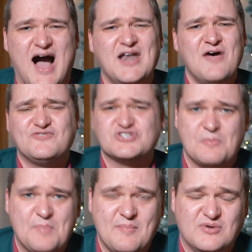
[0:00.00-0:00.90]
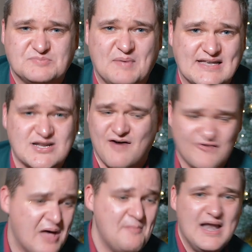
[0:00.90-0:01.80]
I know for some people it's been
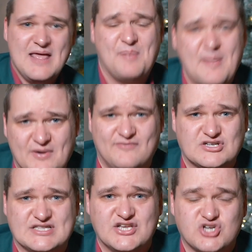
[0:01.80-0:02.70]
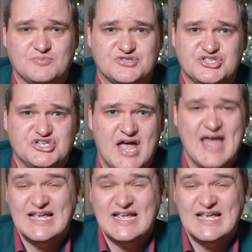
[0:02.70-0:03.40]
tough. A million people have lost their jobs this year.